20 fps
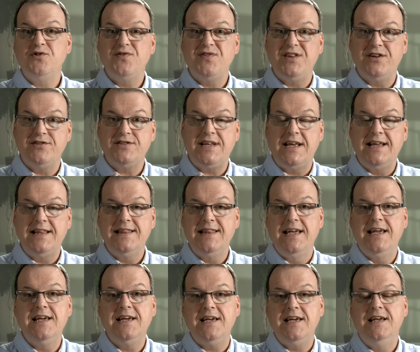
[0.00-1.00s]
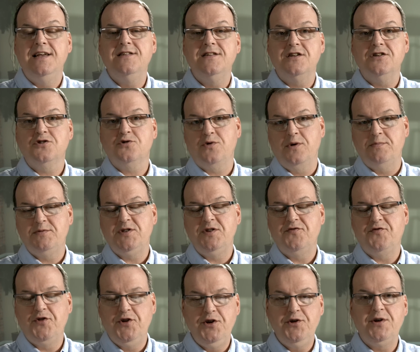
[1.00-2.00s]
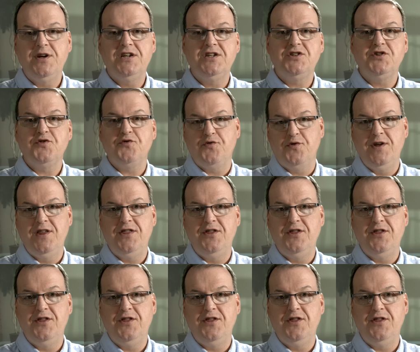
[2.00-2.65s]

there's a link in the description for you to get your free